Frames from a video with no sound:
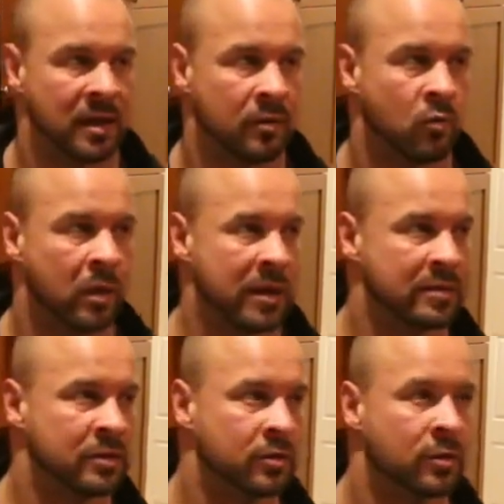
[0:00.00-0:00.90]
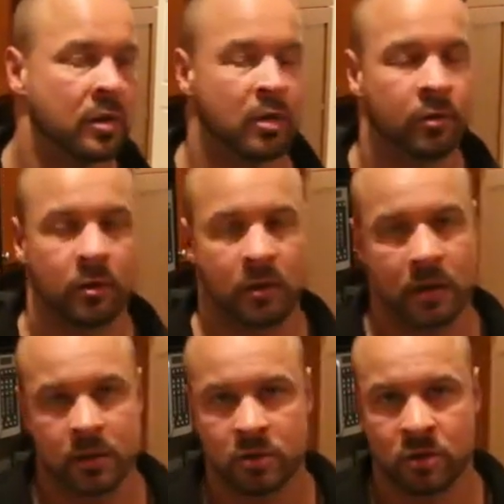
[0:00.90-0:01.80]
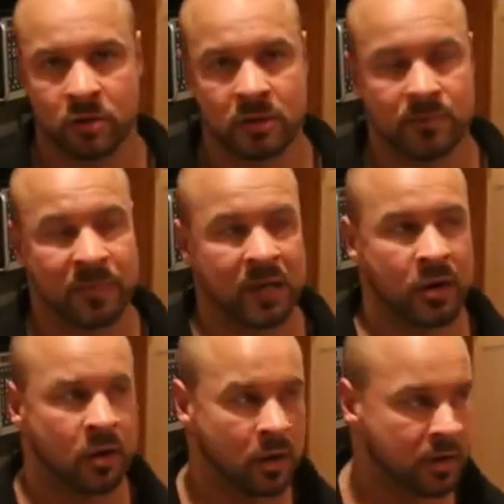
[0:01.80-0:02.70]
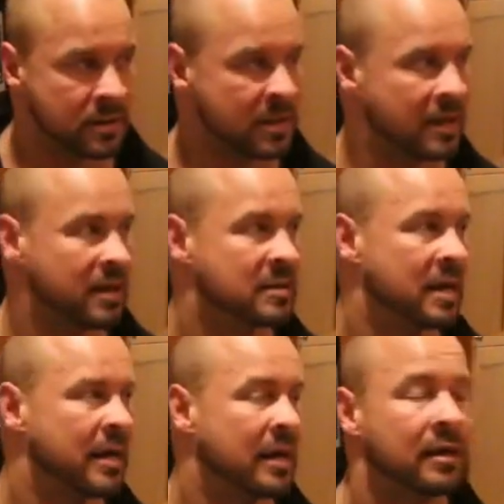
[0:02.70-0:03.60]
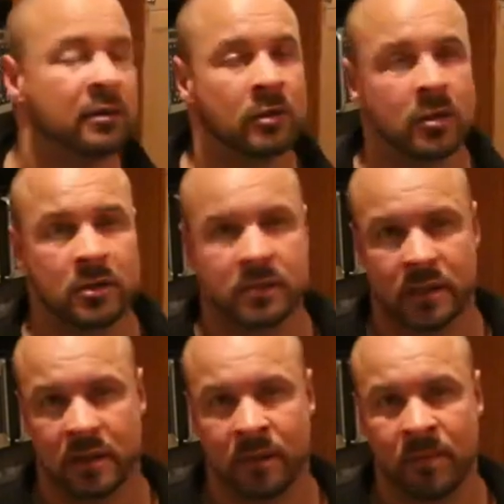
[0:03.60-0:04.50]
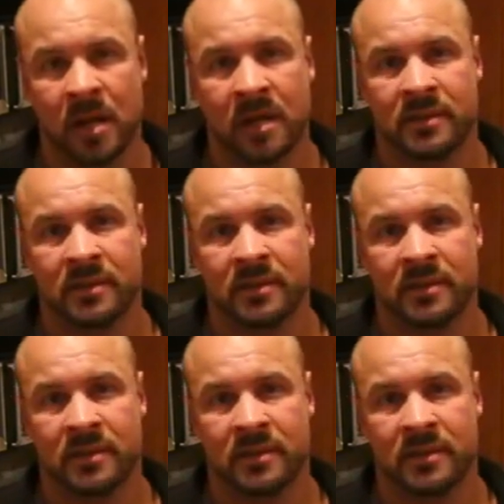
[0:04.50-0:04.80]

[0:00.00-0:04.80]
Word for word: and wait to do it all through your insurance because it can take a long time